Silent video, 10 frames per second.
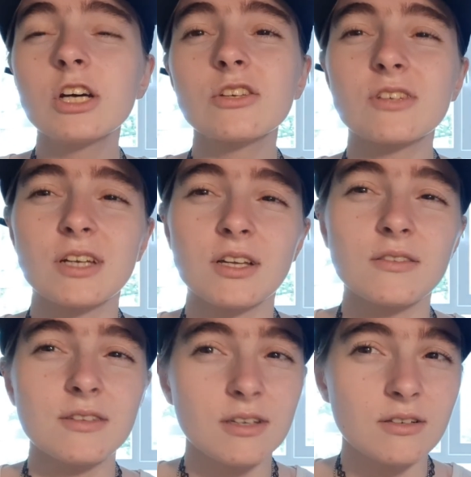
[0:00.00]
so then
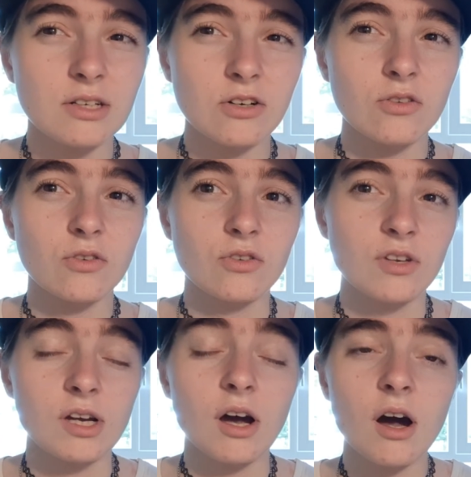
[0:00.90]
it's easier to
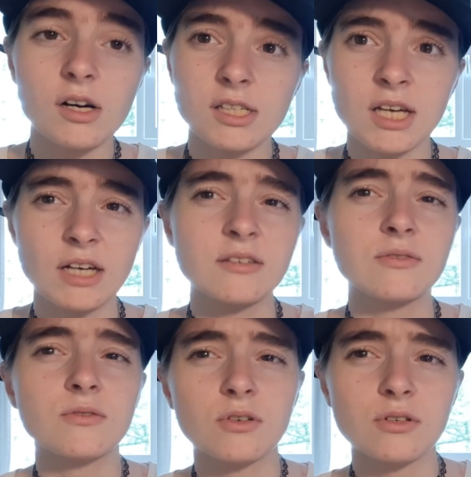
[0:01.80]
see, oh yes,
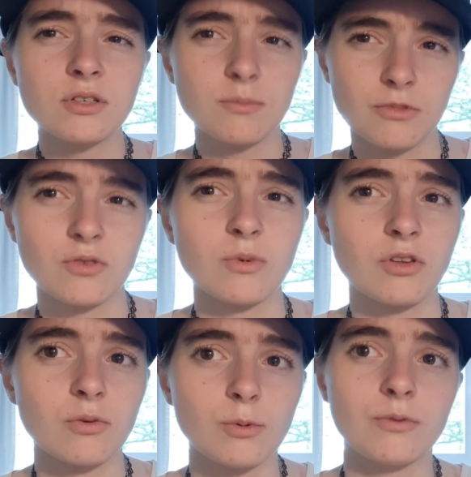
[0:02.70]
of course I'm
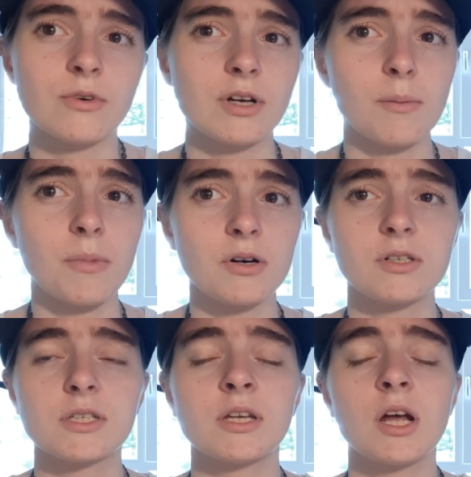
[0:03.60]
responsible for that
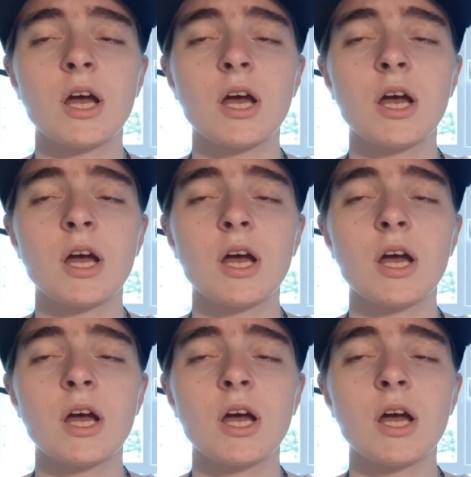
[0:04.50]
part,